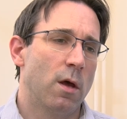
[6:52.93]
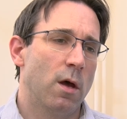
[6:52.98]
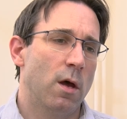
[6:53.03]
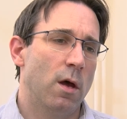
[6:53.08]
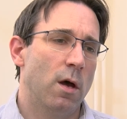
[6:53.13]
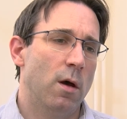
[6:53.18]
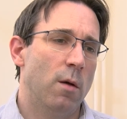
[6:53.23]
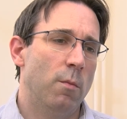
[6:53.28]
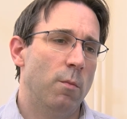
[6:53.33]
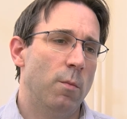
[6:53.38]

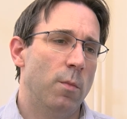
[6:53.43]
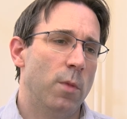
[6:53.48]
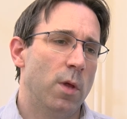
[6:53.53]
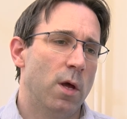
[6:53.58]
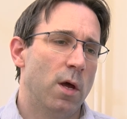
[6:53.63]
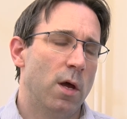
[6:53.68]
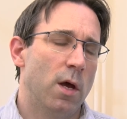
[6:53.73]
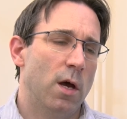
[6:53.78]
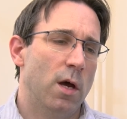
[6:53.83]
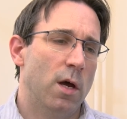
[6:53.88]
Um,
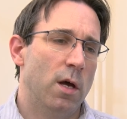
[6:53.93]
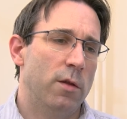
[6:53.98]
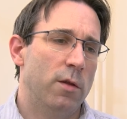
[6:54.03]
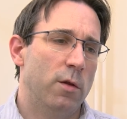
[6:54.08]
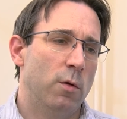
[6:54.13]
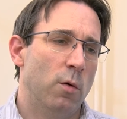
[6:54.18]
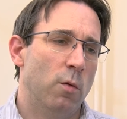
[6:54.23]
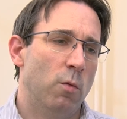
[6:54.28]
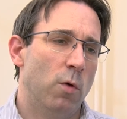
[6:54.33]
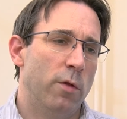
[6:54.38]

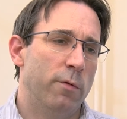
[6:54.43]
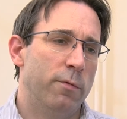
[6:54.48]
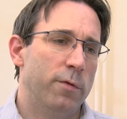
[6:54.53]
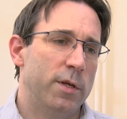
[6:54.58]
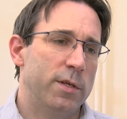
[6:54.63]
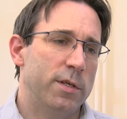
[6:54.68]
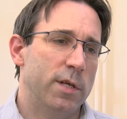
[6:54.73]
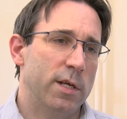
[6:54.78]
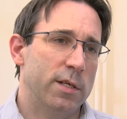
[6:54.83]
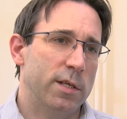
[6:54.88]
and what the
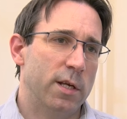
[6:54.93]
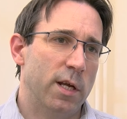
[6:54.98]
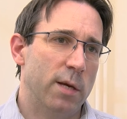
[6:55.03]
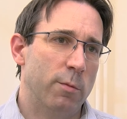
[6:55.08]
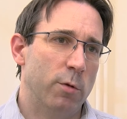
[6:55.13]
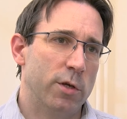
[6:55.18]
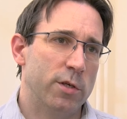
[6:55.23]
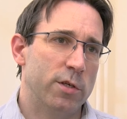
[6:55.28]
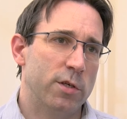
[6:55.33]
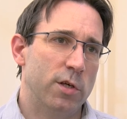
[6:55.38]
fit test
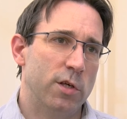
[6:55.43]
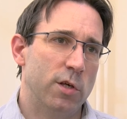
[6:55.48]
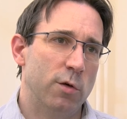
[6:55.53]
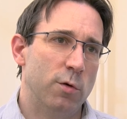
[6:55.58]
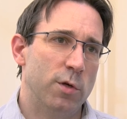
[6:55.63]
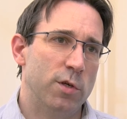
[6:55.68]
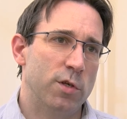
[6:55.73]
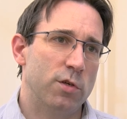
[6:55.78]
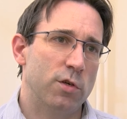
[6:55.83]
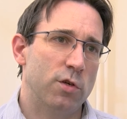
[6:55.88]
enabled us to do
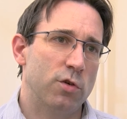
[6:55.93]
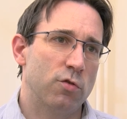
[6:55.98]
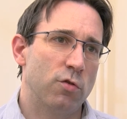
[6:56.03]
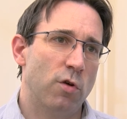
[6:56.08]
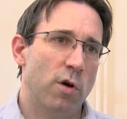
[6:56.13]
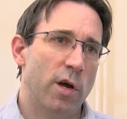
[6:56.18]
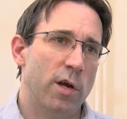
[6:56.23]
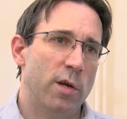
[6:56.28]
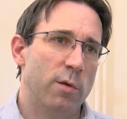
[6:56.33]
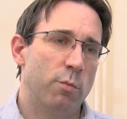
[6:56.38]
is to
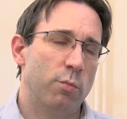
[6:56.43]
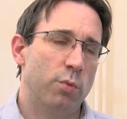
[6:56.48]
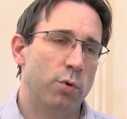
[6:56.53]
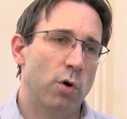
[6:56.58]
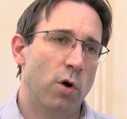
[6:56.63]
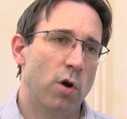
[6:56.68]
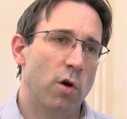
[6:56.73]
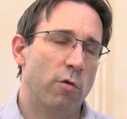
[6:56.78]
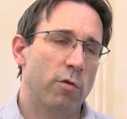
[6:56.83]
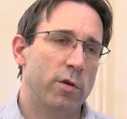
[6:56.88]
try and
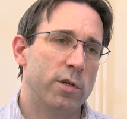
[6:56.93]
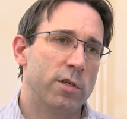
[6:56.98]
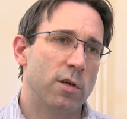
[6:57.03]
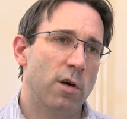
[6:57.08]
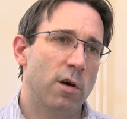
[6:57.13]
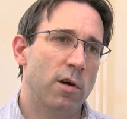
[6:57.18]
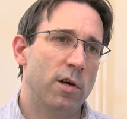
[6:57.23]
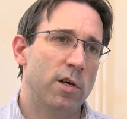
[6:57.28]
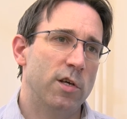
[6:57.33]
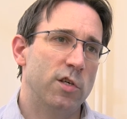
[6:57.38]

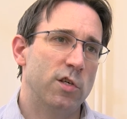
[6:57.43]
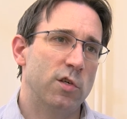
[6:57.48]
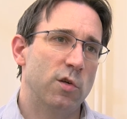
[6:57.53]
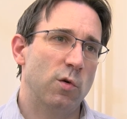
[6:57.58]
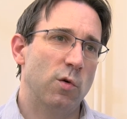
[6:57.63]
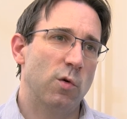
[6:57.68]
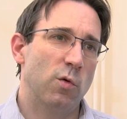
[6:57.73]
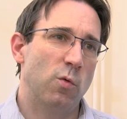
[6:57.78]
prioritise